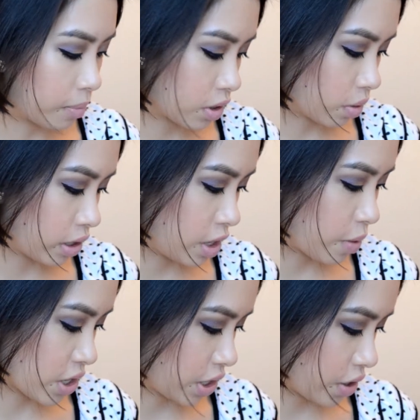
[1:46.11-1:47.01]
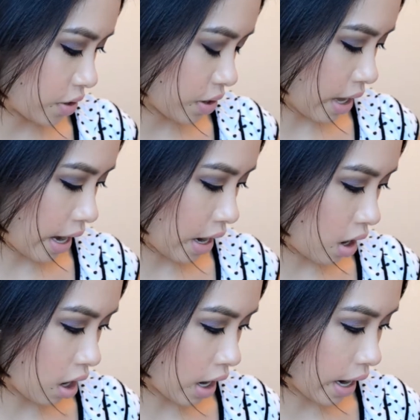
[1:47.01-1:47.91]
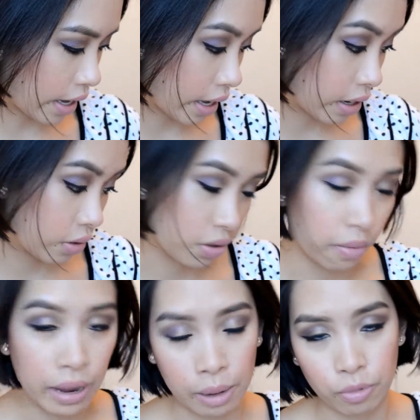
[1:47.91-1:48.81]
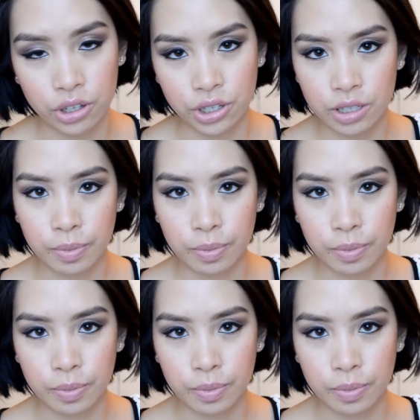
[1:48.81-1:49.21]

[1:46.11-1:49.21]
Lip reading: There's only 2 brushes here that are high-end, and those are MAC brushes.